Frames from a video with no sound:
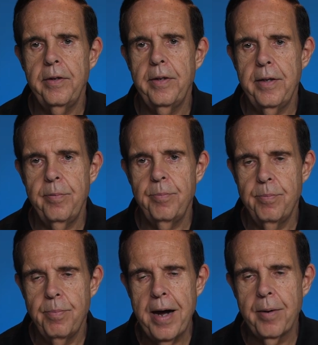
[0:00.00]
the
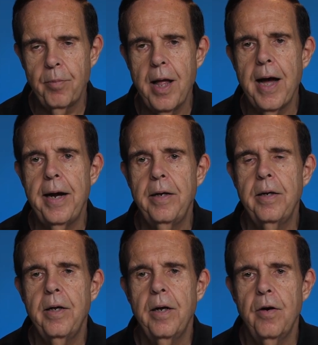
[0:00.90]
bottom
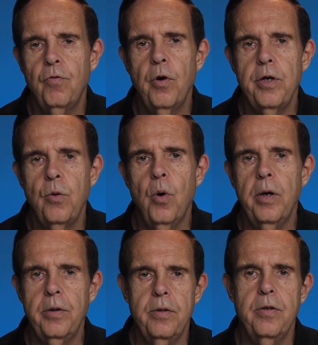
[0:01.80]
line of what you
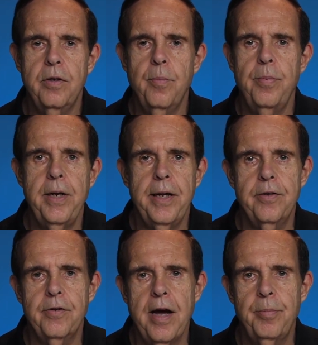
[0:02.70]
want to compete
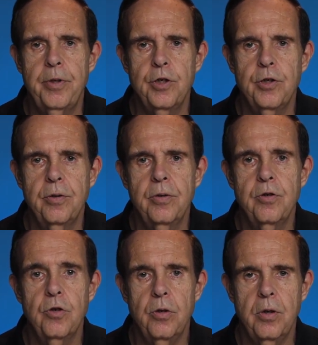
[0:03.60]
against competition.
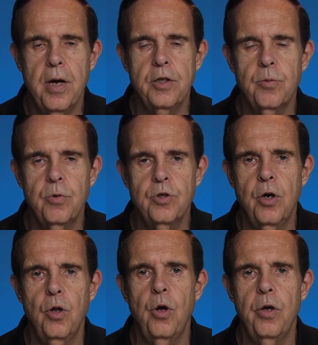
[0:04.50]
Customers that
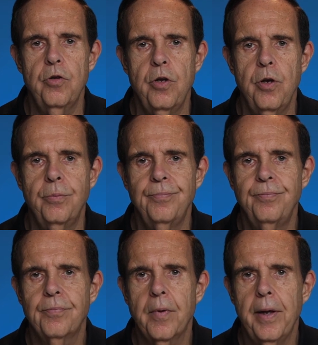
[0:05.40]
are loyal to you.
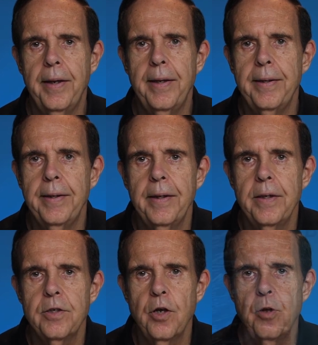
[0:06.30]

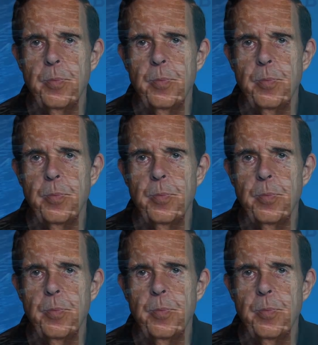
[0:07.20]
So the